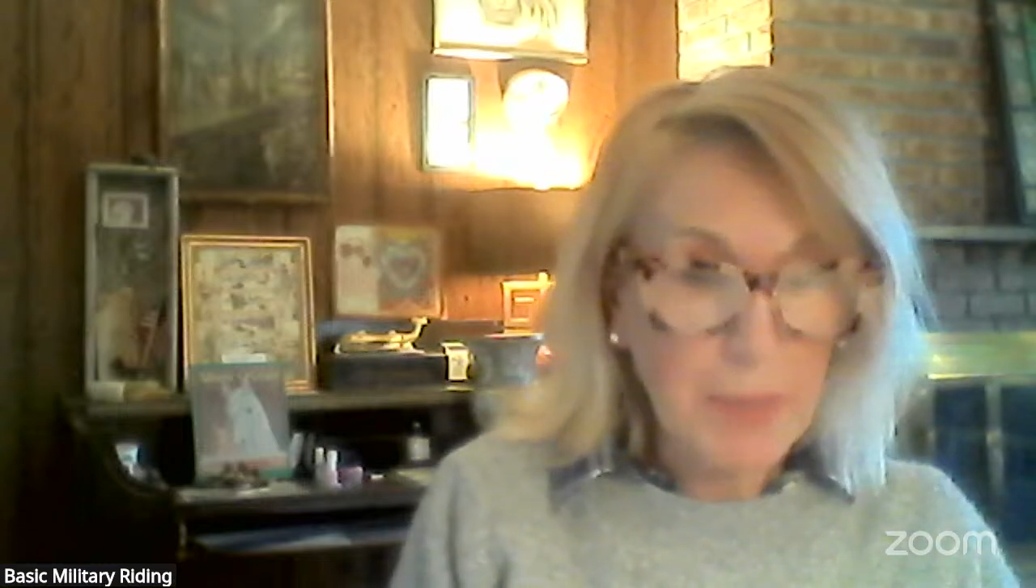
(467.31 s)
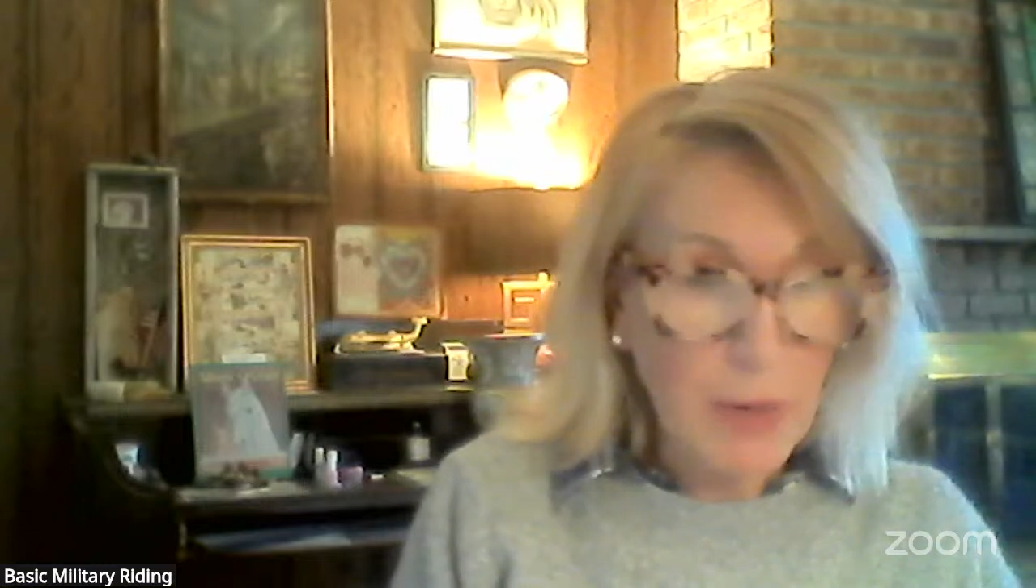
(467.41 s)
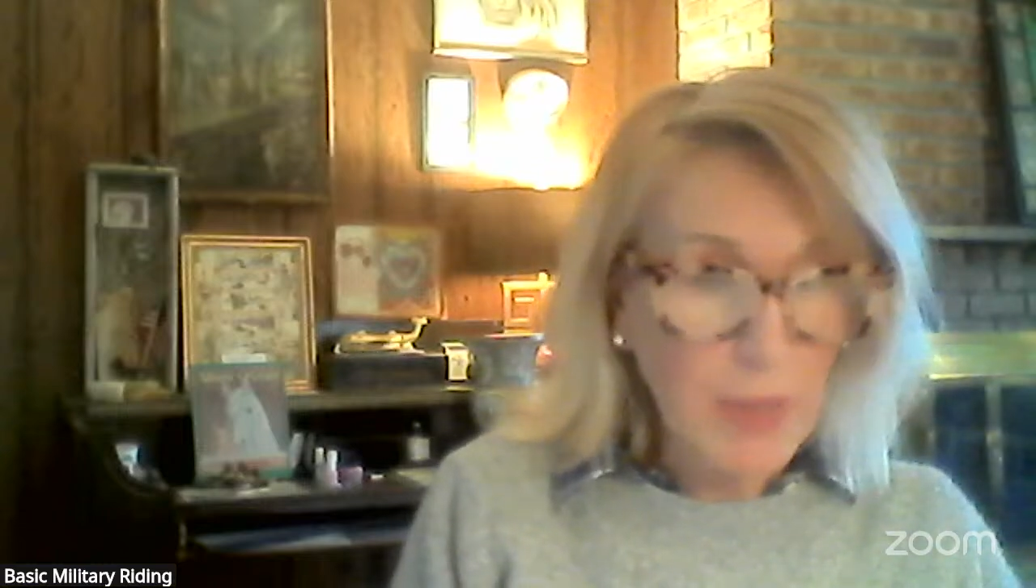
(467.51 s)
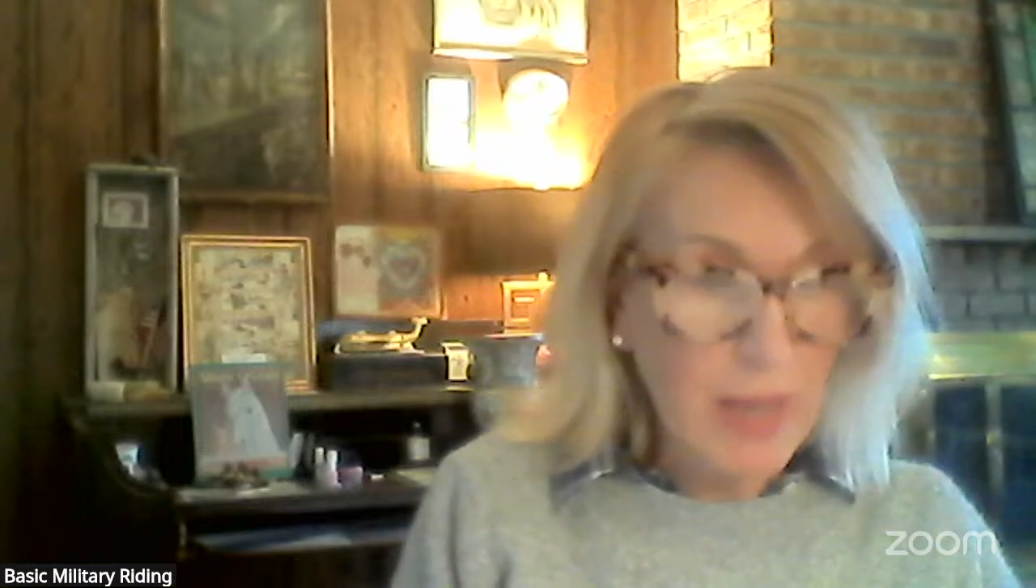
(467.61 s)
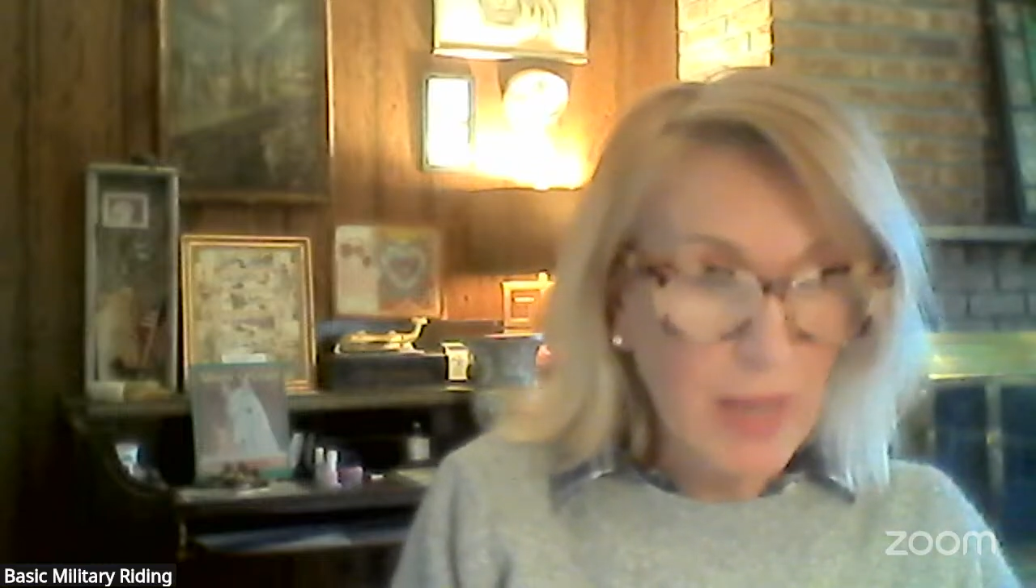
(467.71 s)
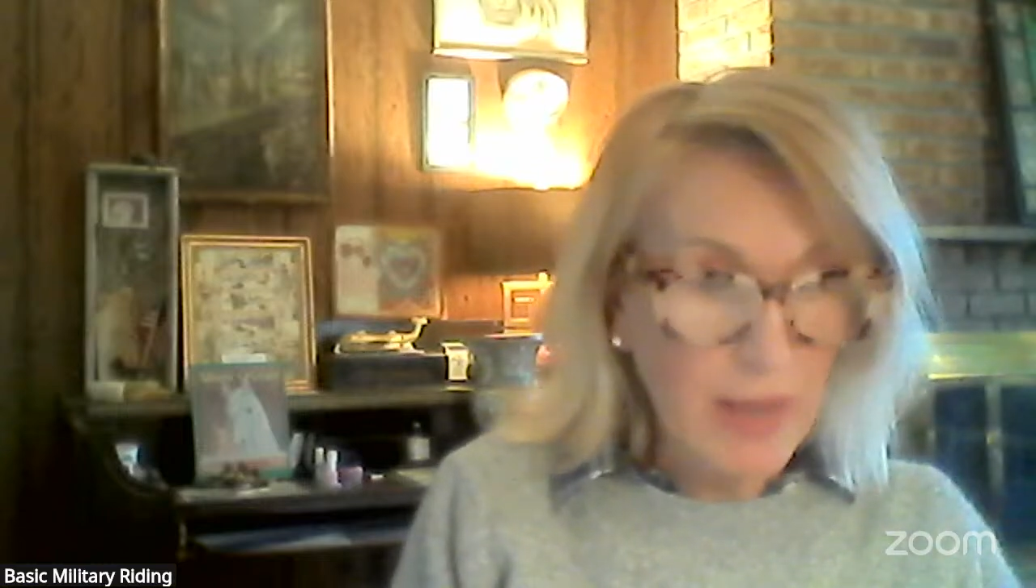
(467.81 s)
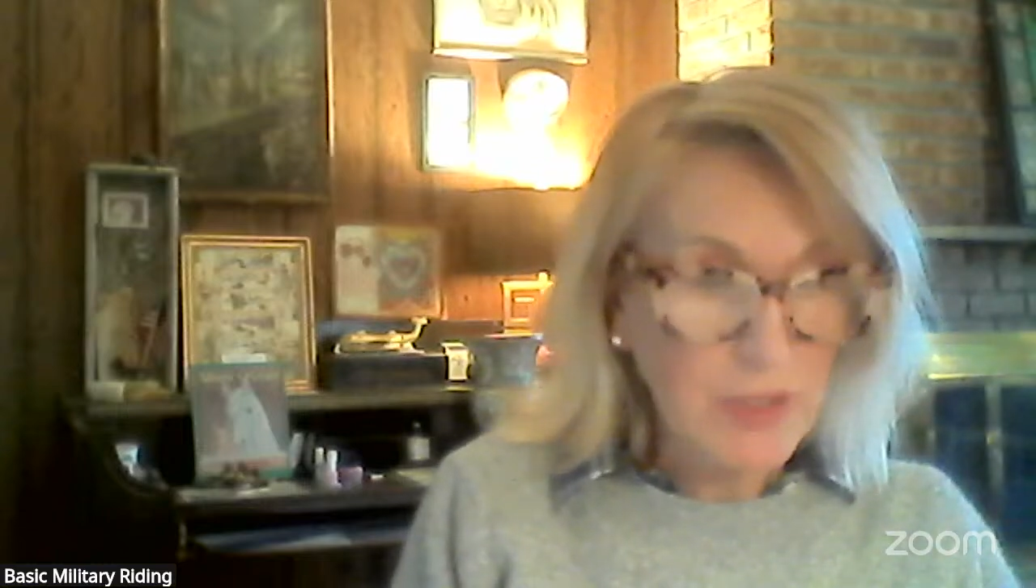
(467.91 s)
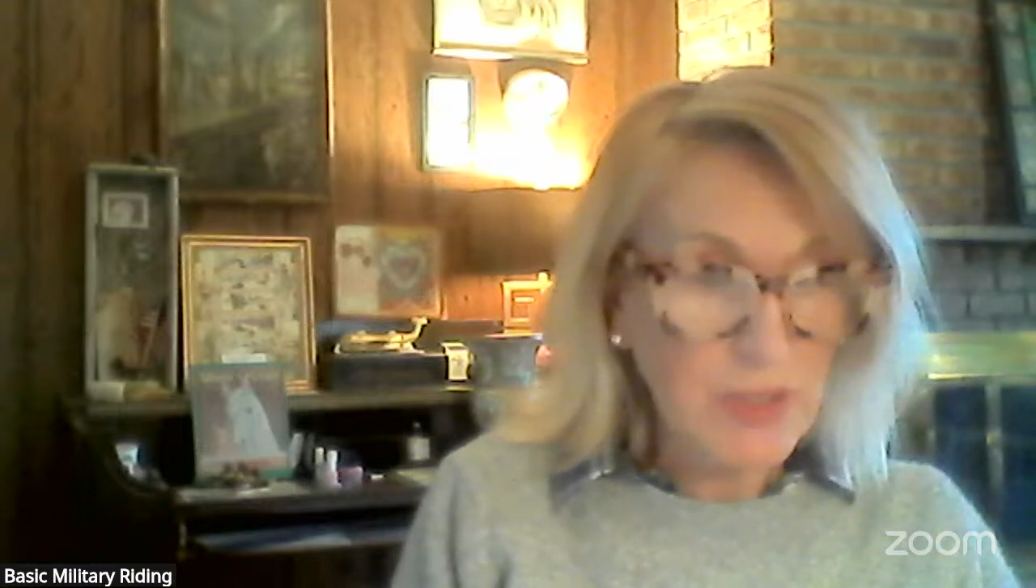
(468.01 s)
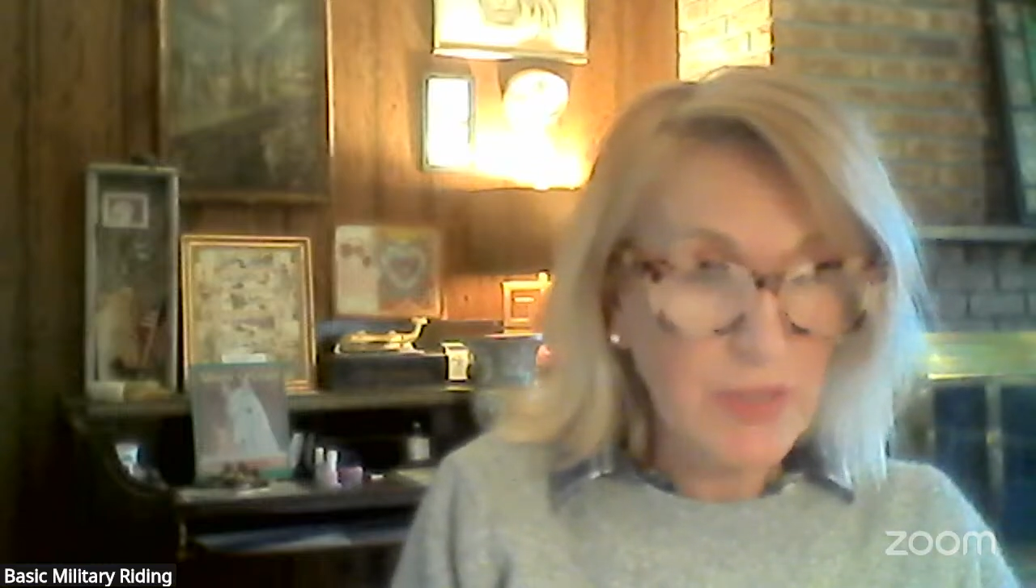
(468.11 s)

actions of the